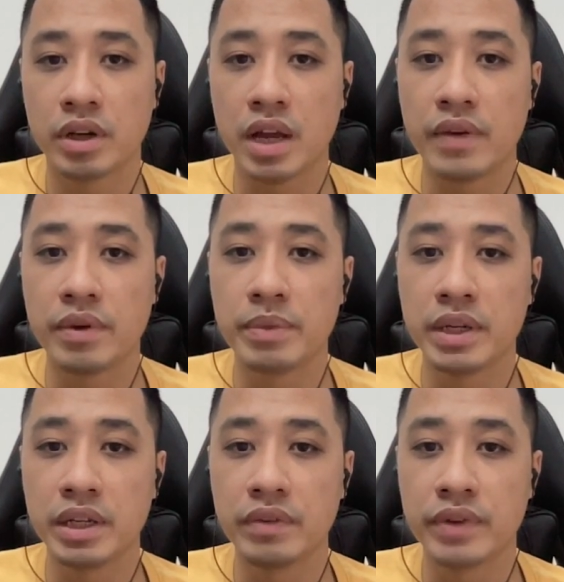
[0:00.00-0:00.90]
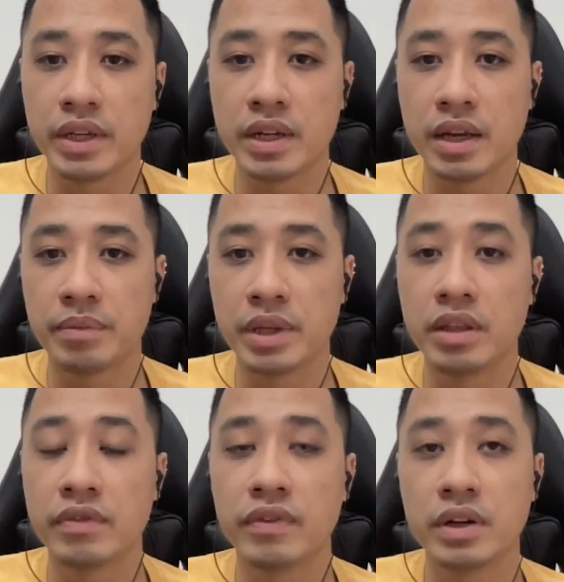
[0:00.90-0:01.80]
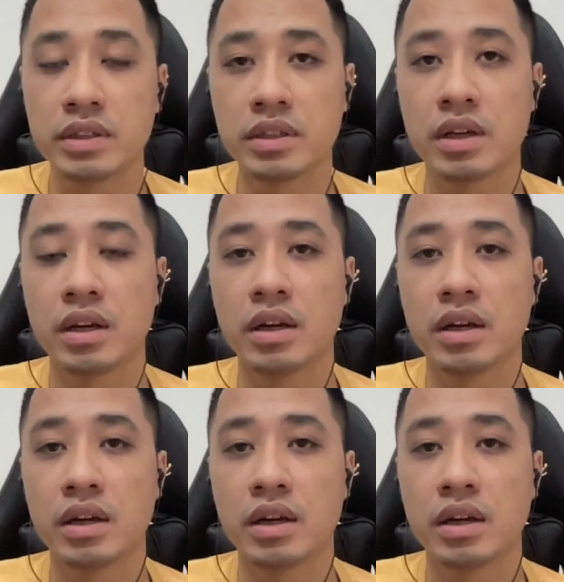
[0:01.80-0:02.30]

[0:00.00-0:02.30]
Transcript: government in Vietnam in the first